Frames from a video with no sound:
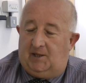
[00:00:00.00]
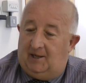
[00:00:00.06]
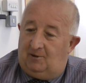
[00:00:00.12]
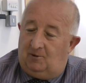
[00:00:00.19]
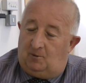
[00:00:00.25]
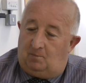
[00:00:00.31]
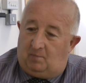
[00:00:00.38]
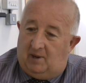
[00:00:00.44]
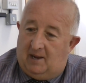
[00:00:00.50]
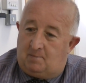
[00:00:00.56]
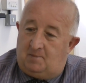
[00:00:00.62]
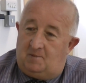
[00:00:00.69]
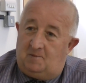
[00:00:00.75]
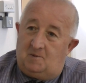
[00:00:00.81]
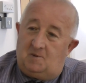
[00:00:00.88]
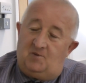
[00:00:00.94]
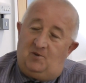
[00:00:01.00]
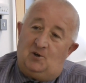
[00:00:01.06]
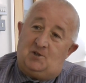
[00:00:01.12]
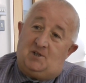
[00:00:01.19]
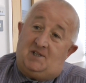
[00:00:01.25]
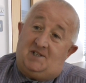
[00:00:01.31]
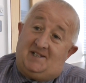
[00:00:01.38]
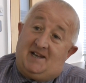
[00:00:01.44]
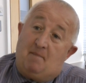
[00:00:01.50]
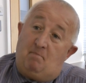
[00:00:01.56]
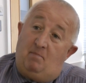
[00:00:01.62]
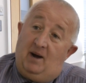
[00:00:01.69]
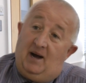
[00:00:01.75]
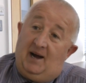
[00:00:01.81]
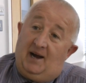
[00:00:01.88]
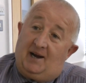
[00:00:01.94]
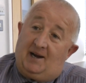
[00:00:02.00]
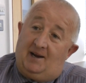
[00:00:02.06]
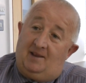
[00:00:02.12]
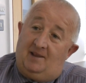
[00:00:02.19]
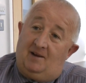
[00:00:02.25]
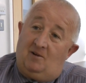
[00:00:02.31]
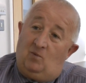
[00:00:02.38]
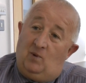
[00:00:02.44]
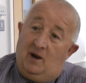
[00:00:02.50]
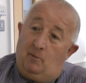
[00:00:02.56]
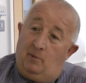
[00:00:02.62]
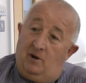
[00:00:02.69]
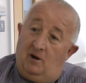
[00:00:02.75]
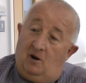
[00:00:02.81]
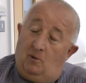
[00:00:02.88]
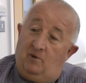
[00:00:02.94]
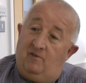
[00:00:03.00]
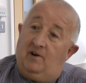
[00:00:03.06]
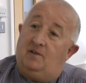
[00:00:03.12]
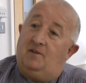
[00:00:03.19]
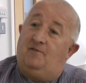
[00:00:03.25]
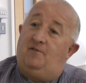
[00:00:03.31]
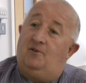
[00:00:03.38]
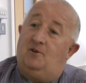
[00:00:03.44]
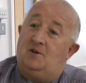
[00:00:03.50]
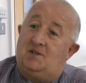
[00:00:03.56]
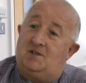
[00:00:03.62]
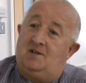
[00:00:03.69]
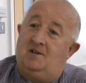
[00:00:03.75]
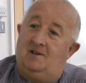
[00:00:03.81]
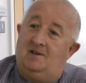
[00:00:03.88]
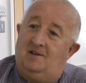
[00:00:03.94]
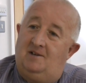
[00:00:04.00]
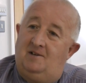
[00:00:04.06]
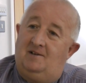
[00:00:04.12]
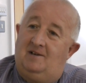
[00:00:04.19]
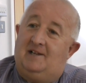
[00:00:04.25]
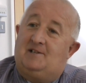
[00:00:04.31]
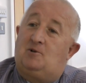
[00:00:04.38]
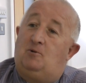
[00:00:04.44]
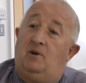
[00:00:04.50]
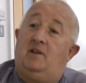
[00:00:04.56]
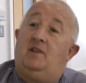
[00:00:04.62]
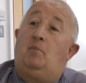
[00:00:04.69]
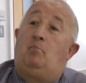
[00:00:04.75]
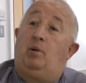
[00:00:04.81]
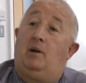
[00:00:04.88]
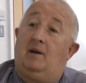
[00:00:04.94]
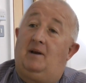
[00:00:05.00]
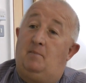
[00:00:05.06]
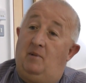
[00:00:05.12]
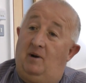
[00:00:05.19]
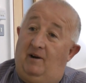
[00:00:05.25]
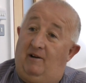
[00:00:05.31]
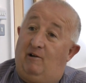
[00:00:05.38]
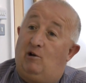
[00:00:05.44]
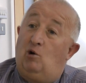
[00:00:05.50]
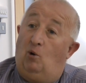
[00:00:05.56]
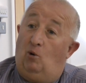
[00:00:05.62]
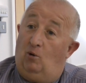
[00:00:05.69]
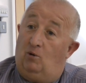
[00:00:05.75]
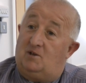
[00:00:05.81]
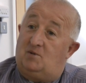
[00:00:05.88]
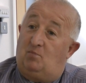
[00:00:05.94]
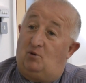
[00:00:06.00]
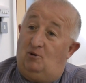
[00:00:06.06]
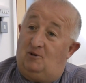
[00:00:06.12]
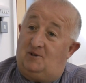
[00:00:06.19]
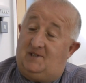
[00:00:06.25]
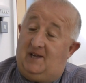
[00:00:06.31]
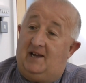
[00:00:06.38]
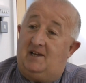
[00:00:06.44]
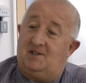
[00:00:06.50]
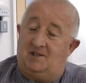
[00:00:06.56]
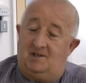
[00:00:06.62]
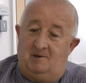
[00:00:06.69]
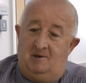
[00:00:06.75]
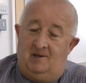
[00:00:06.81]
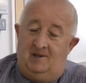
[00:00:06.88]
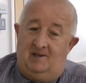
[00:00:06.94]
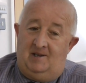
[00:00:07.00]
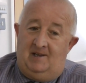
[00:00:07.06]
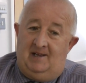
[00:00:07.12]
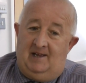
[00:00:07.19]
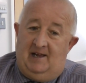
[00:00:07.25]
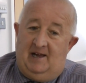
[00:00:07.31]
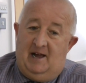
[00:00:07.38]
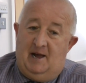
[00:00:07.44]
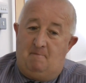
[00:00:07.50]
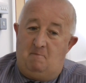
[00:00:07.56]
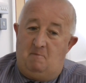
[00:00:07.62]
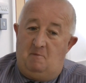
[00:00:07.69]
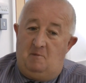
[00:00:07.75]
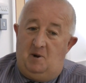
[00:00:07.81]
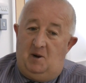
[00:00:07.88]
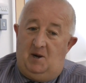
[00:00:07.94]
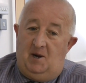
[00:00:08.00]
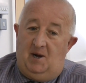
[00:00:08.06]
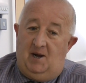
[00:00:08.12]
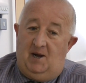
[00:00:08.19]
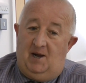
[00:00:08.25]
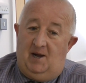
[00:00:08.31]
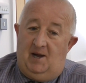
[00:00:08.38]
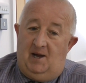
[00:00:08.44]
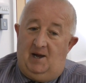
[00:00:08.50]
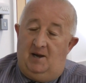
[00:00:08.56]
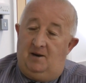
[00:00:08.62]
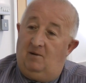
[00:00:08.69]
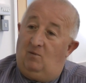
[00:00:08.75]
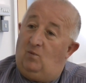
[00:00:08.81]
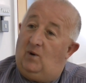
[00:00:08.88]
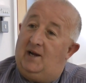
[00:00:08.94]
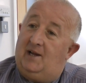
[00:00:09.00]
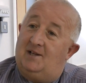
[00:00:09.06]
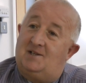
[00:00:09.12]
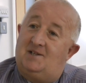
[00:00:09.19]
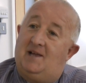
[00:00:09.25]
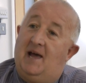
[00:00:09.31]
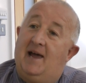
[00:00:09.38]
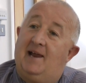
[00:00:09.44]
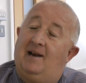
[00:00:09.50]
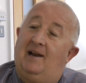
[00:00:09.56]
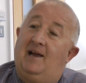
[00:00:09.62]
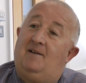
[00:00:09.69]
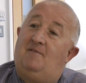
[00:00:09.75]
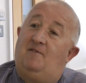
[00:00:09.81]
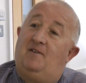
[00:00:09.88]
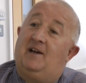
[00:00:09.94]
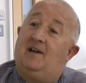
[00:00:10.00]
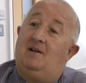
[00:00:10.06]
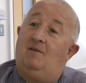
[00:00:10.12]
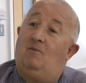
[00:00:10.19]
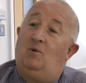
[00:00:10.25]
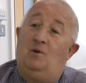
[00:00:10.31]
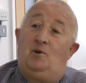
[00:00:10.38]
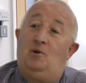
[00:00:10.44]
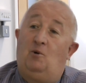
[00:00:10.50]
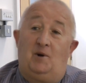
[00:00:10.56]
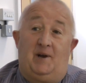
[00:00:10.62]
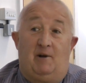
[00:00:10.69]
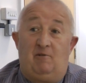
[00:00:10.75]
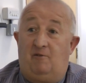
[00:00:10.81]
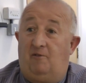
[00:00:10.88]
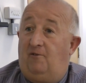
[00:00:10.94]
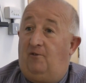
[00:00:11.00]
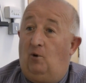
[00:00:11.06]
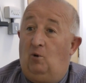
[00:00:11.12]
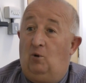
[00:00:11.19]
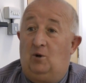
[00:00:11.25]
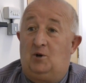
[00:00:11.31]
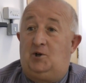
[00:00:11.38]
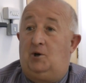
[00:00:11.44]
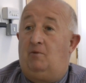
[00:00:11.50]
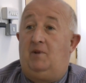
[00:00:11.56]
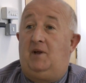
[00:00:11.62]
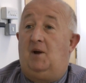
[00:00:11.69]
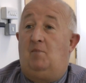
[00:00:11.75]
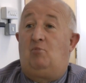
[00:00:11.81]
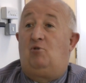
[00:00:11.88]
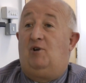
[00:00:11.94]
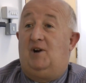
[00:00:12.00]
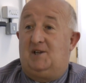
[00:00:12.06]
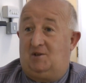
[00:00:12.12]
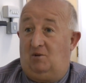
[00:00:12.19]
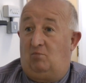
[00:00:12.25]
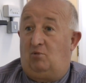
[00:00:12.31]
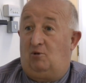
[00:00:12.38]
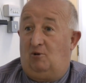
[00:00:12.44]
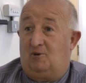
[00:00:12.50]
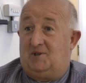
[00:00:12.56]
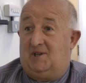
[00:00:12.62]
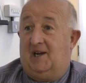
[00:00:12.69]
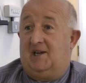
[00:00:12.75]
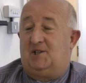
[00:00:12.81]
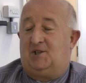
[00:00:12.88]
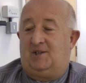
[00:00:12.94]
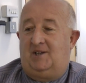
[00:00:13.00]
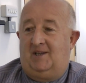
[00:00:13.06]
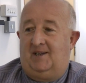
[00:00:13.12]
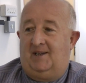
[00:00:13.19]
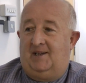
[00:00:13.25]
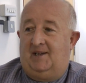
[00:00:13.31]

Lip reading: think, though, perhaps first to step back and think where we are. We've had the first, let's call it the preliminary calls process. And whilst the headline figure will no doubt fall during the appraisal process,